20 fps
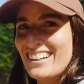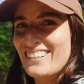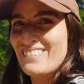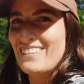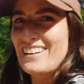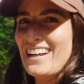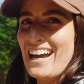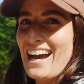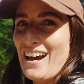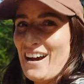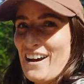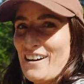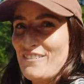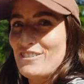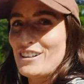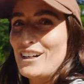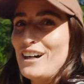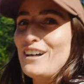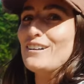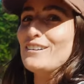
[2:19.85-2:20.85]
we
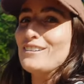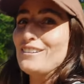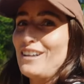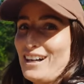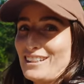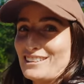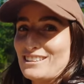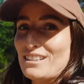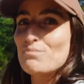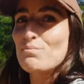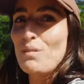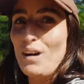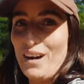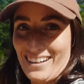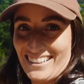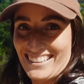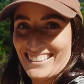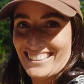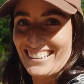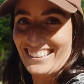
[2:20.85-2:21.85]
have lots of
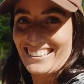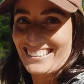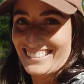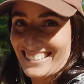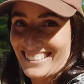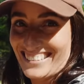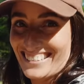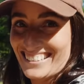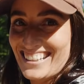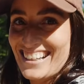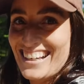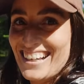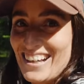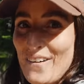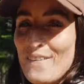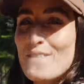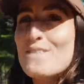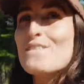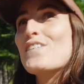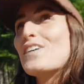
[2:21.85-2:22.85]
boxes
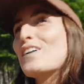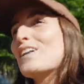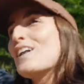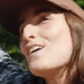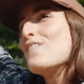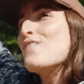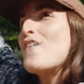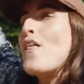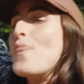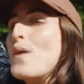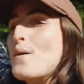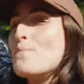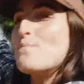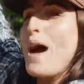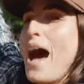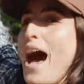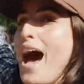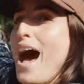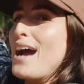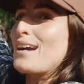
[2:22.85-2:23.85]
full of the
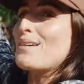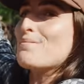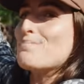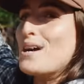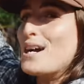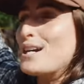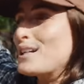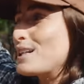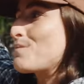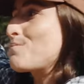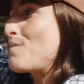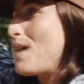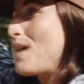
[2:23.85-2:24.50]
pack merch,